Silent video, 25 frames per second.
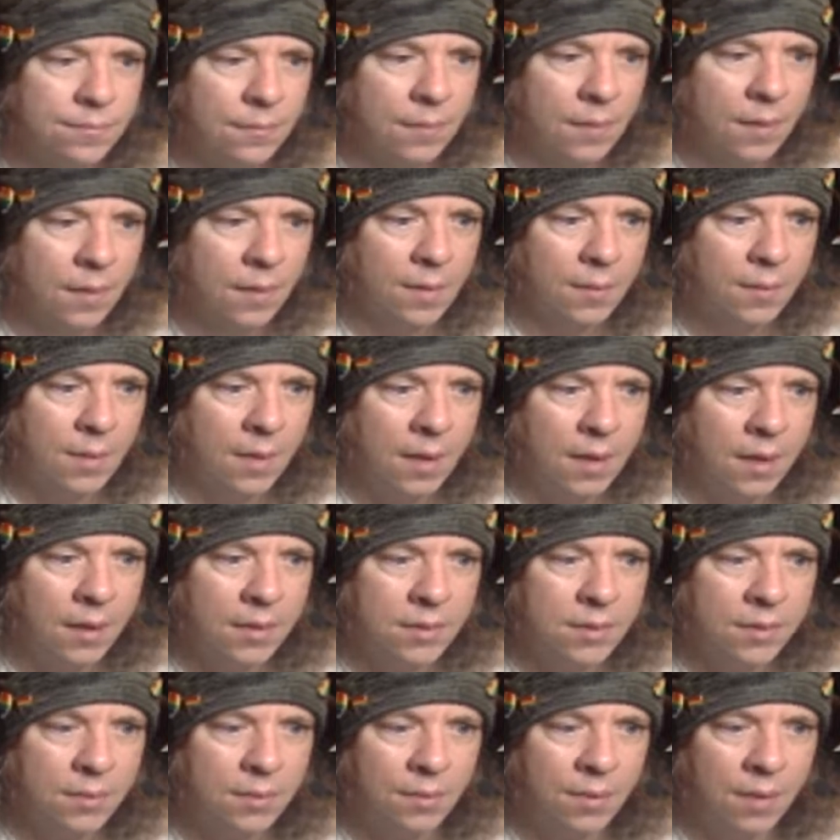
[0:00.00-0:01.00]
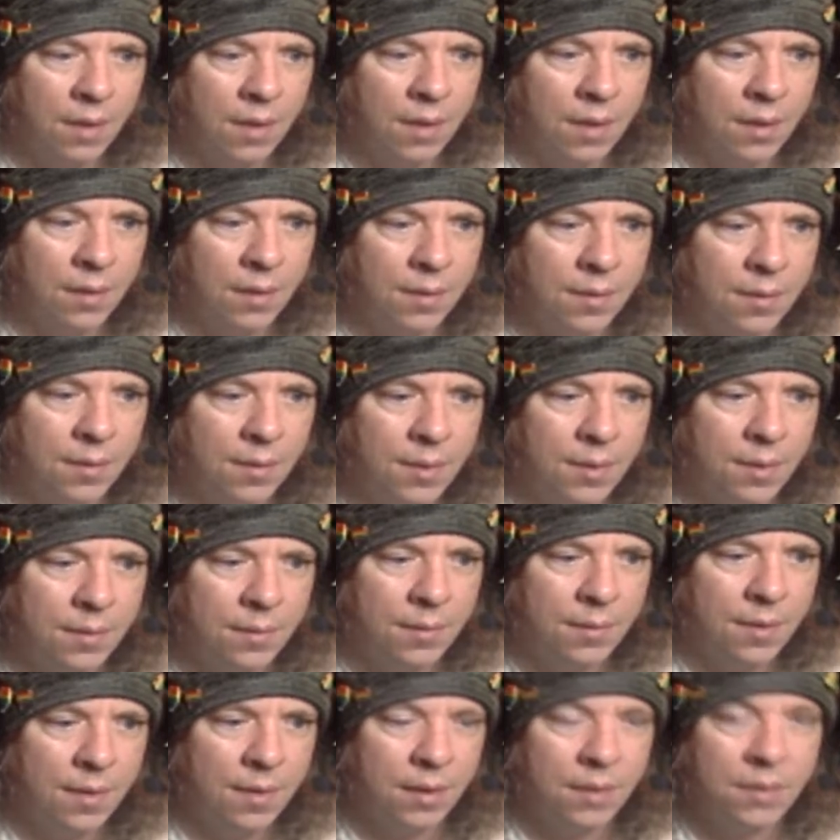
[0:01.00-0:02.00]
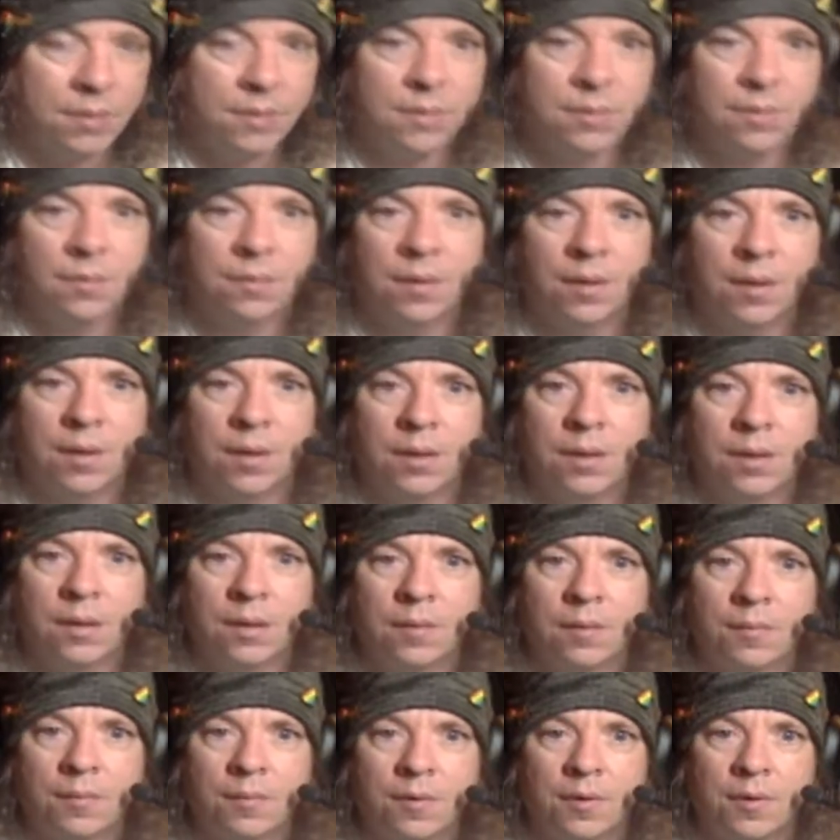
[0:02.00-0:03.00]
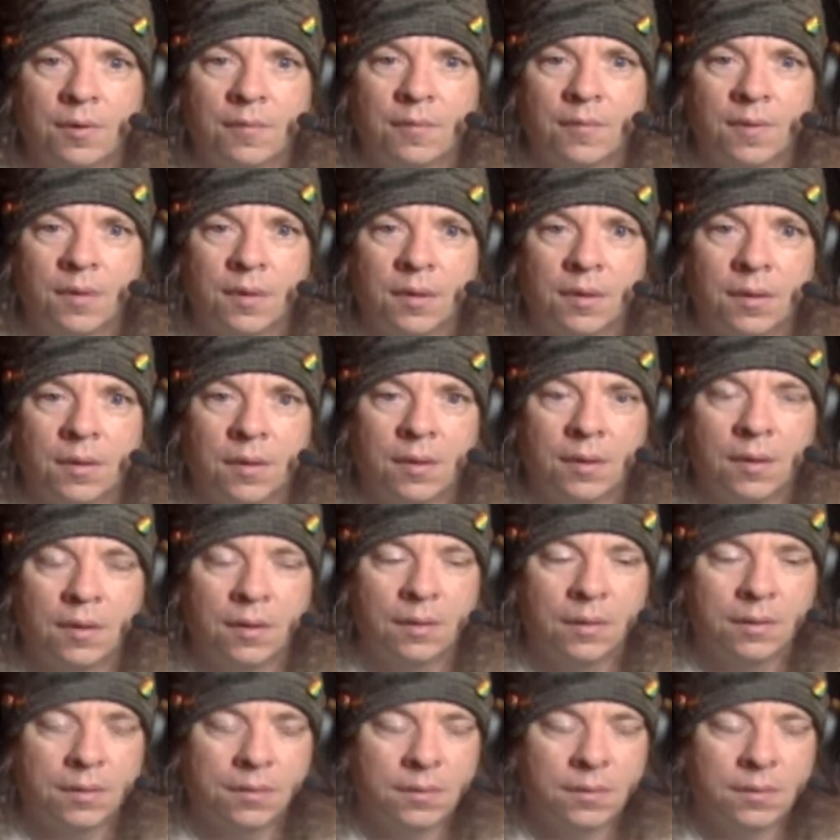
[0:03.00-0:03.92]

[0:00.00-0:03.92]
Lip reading: and my eyes are red. I mean, my eyes are red and puffy, and